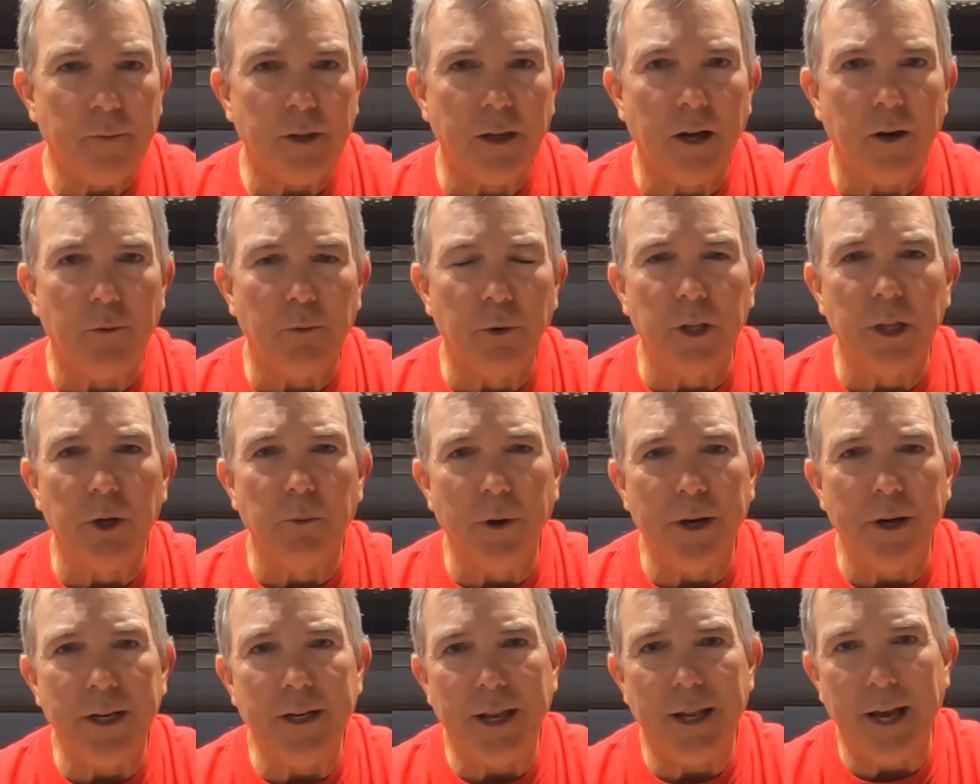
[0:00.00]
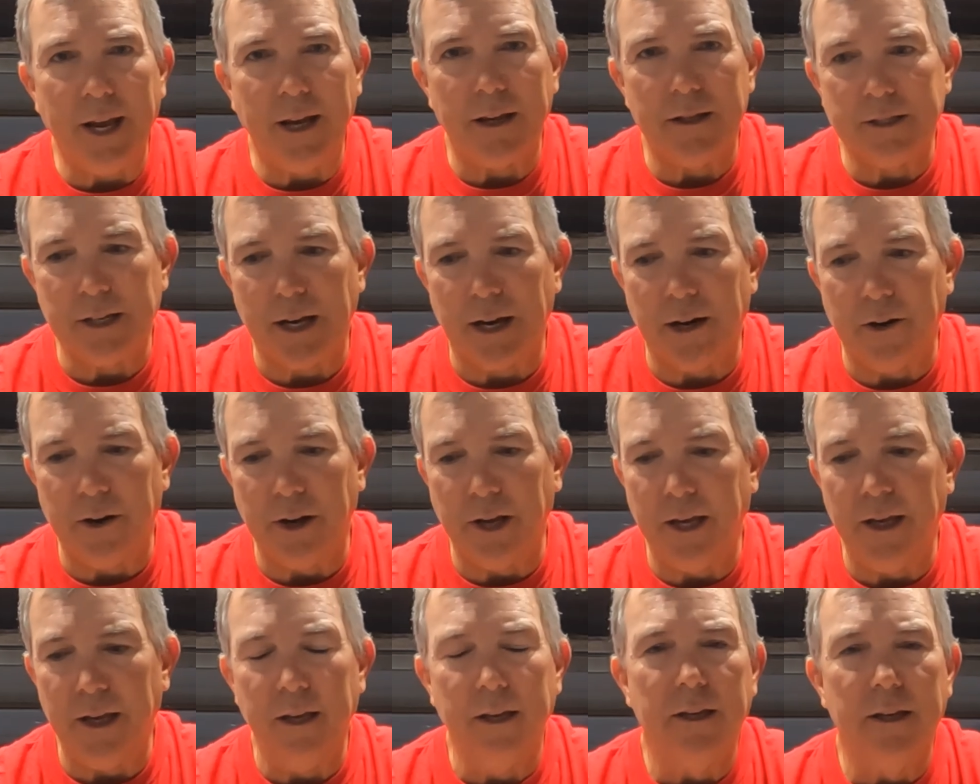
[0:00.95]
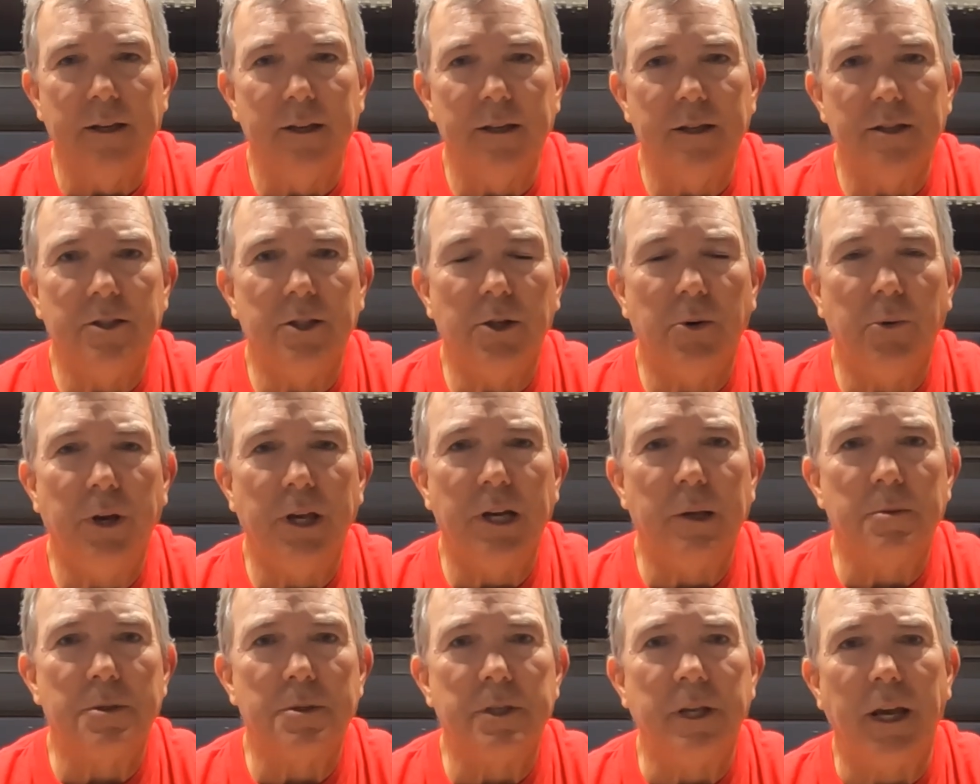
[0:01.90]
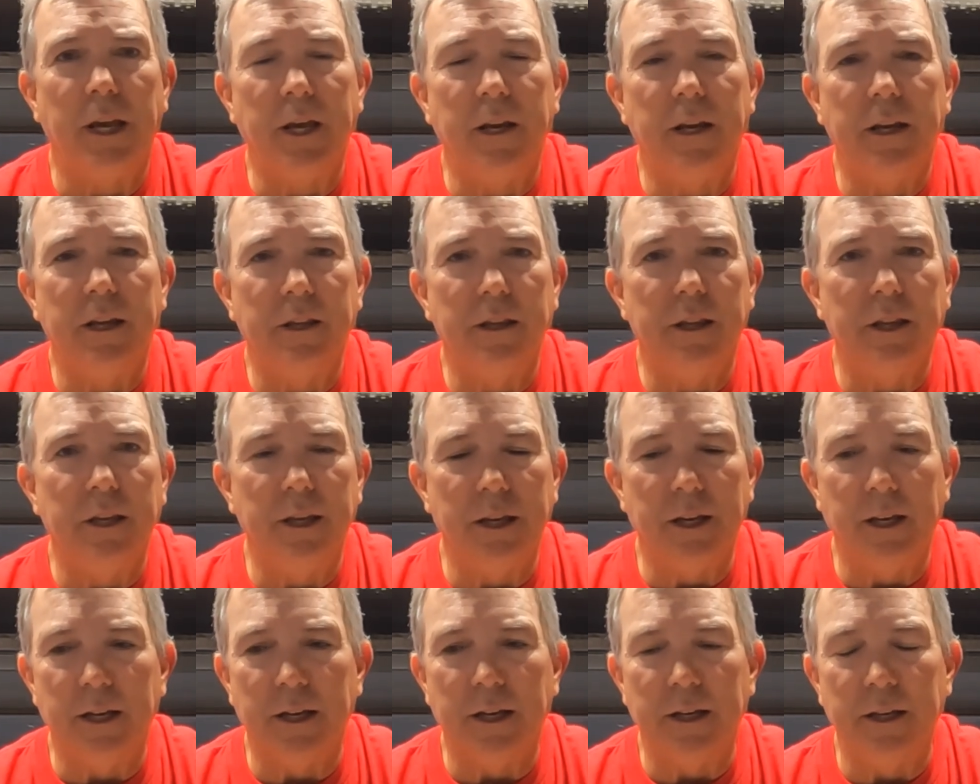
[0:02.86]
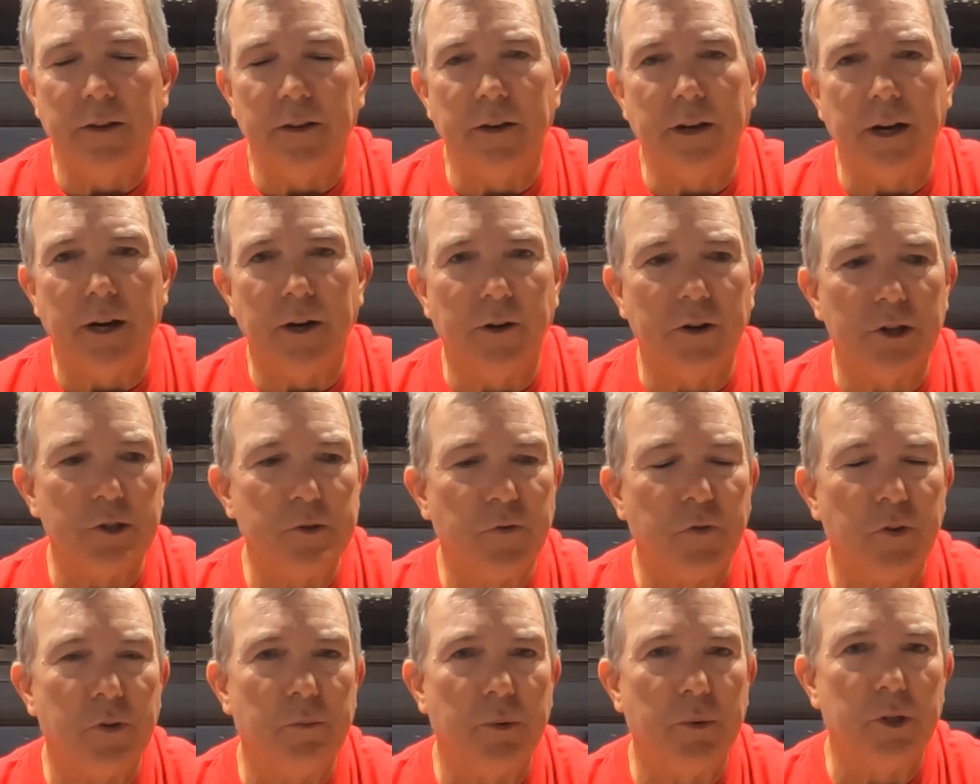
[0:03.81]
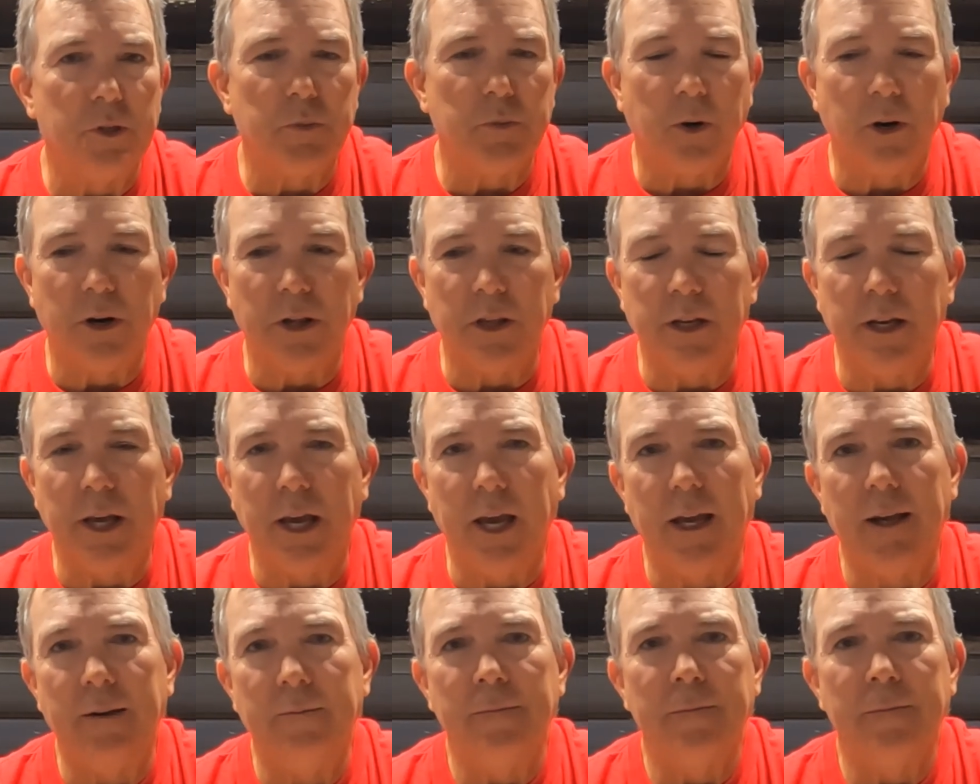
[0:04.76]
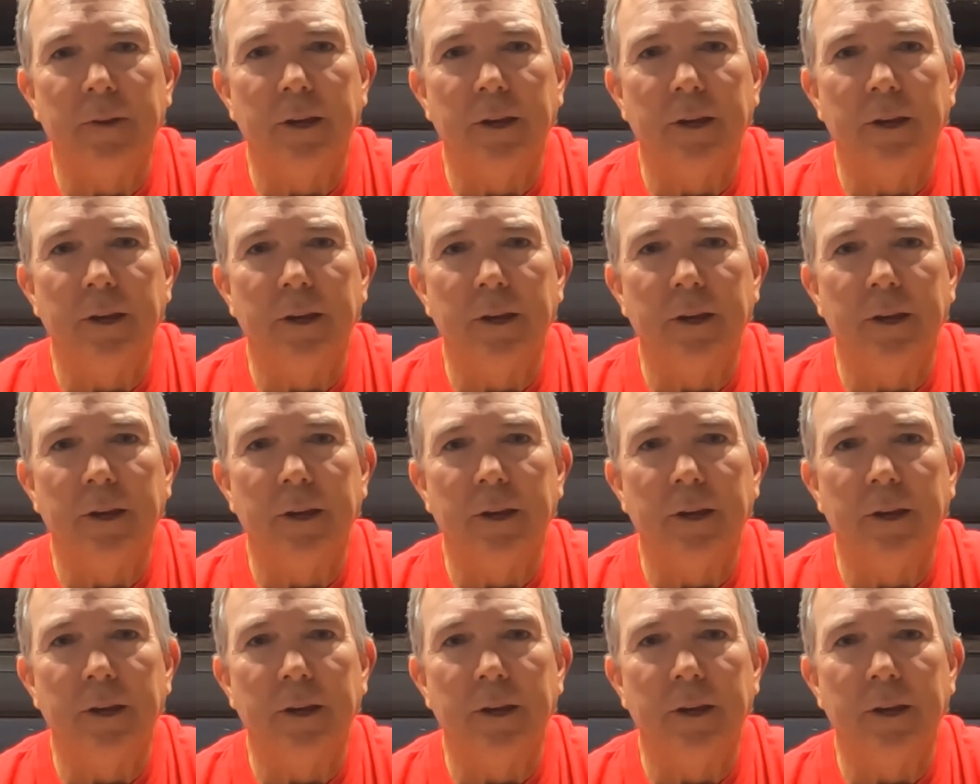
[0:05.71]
Really windy day on Saturday, so we ended up staying in the Narrows for the most part of the day.